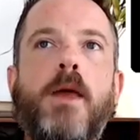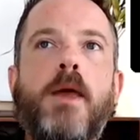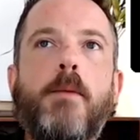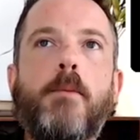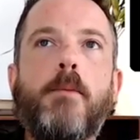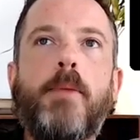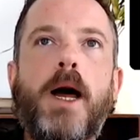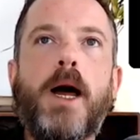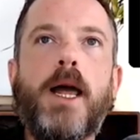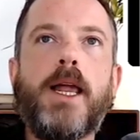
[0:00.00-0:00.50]

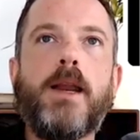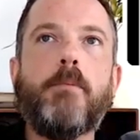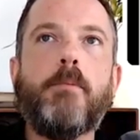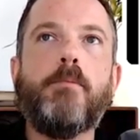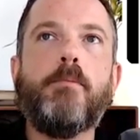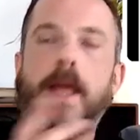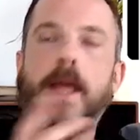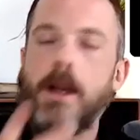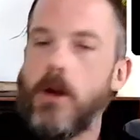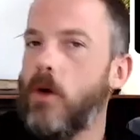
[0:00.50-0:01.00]
But
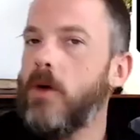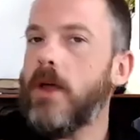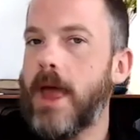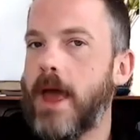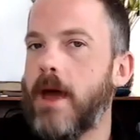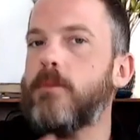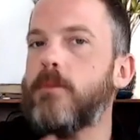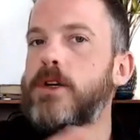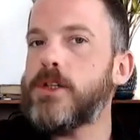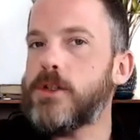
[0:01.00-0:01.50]
pinhole
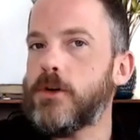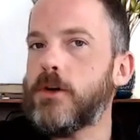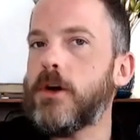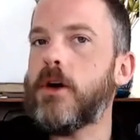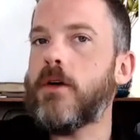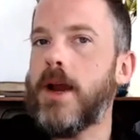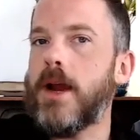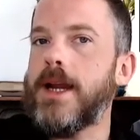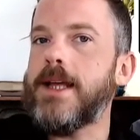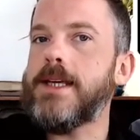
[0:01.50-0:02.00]
cameras are a
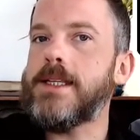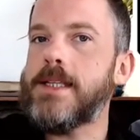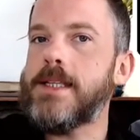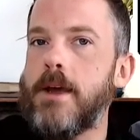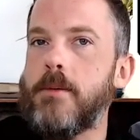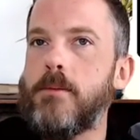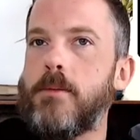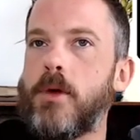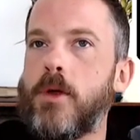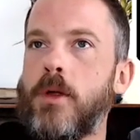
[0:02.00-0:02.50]
great
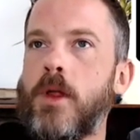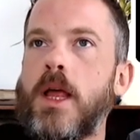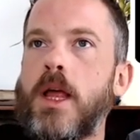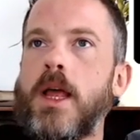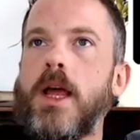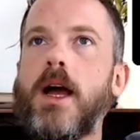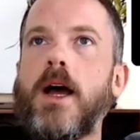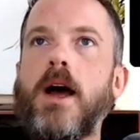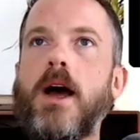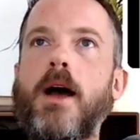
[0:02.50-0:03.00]
example
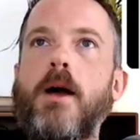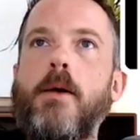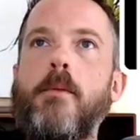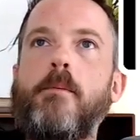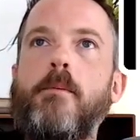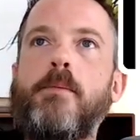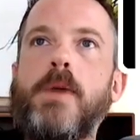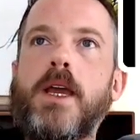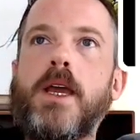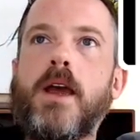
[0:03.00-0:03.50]

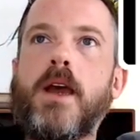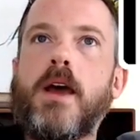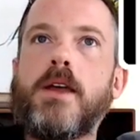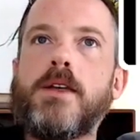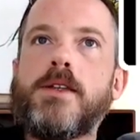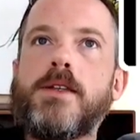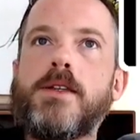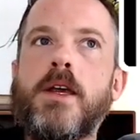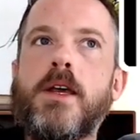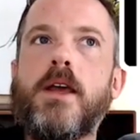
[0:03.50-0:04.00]

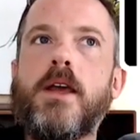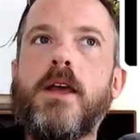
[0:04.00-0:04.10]
because